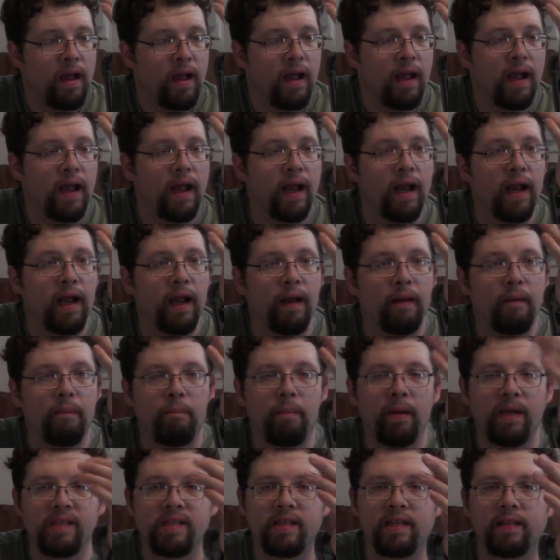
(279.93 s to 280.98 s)
And
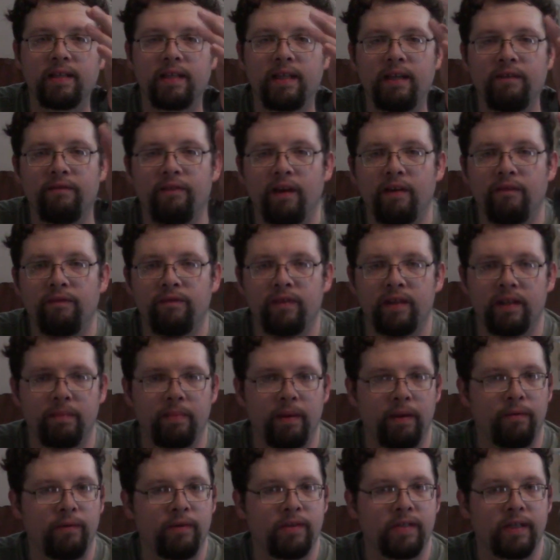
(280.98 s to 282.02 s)
basically if I flick my
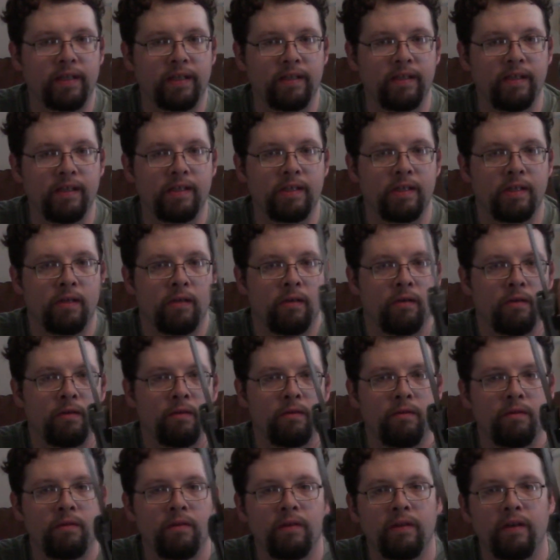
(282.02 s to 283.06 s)
wrist like this,
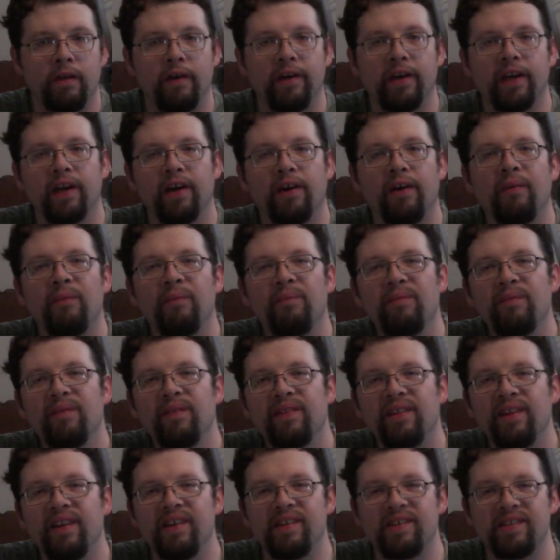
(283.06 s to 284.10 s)
there you go.
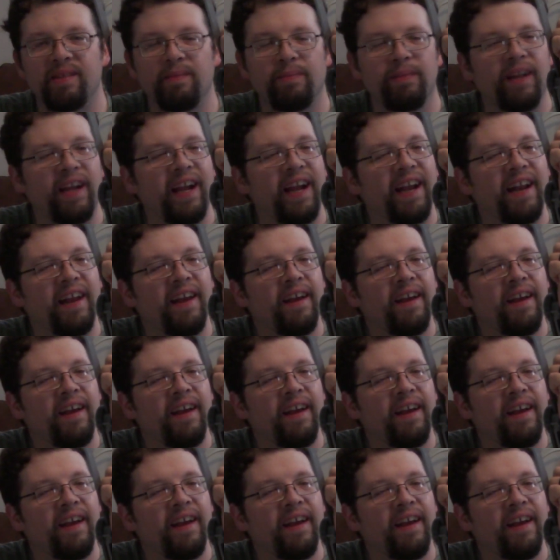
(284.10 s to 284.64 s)
There's the blade.